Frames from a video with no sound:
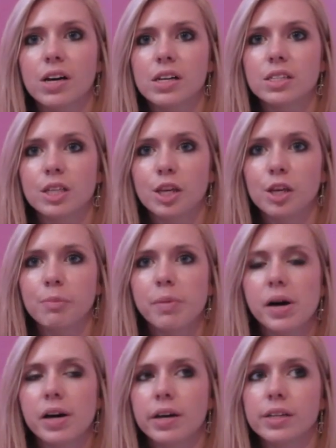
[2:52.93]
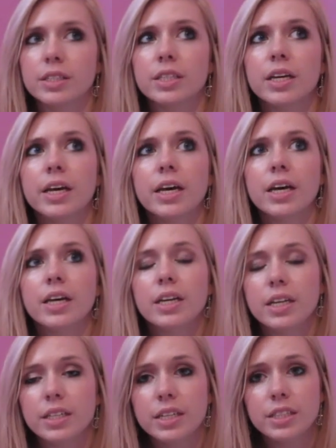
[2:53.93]
kinds of coupons
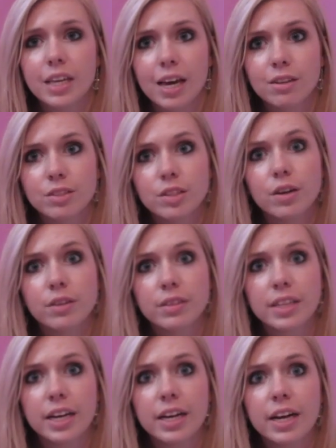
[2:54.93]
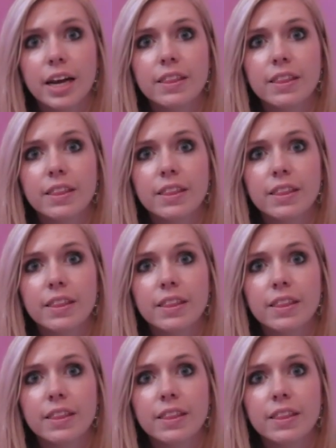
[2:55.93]
and discounts on there.